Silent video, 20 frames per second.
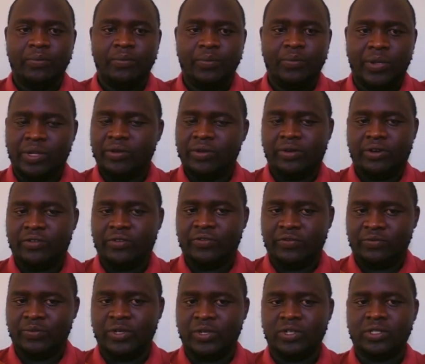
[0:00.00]

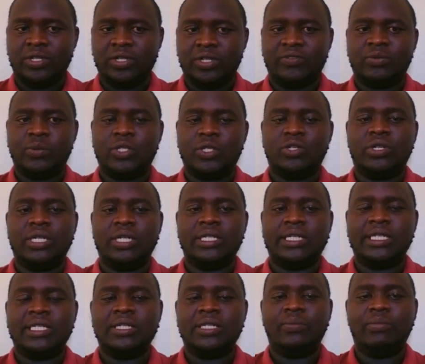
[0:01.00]
because of special
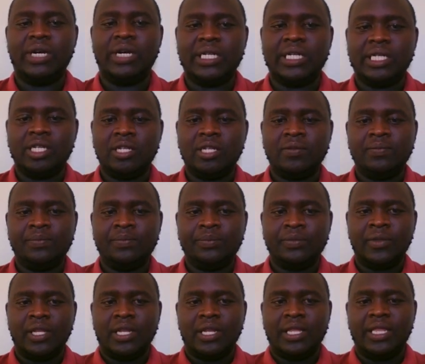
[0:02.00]
interest, but
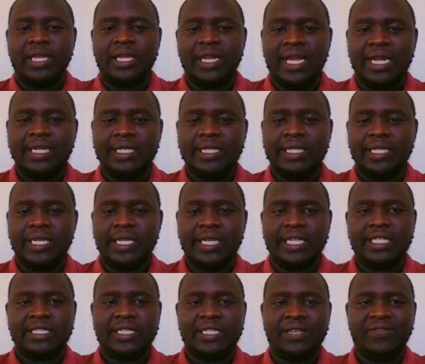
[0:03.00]
The reality
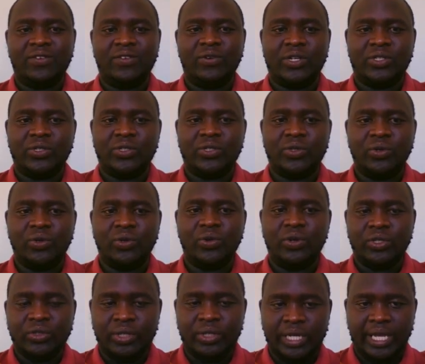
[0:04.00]
is, if you are to Google
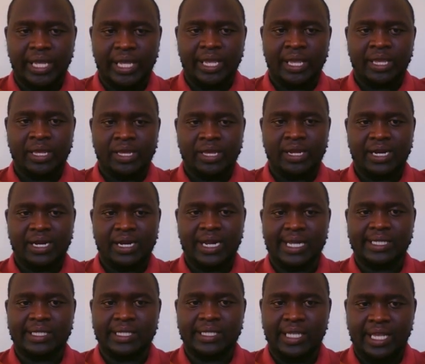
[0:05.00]
today,
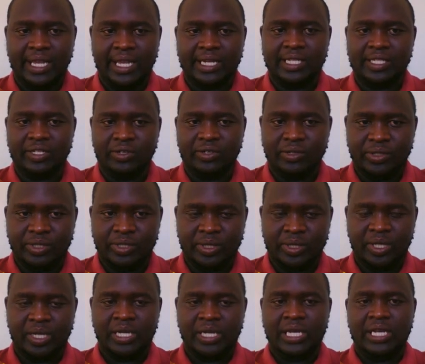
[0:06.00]
last year
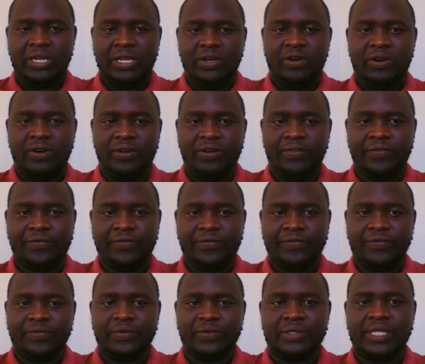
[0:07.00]
results
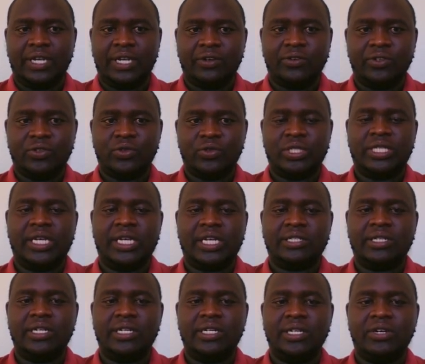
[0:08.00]
of circles which
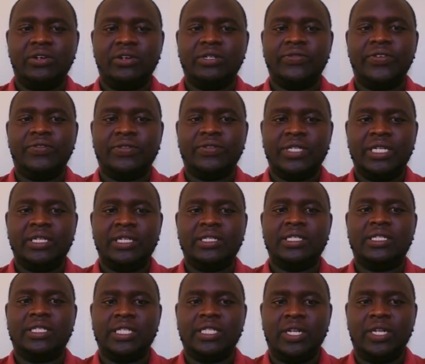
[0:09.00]
actually got 15,
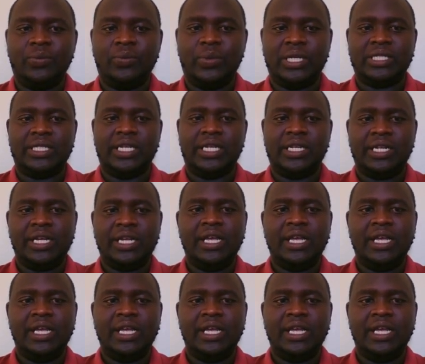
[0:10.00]
16%,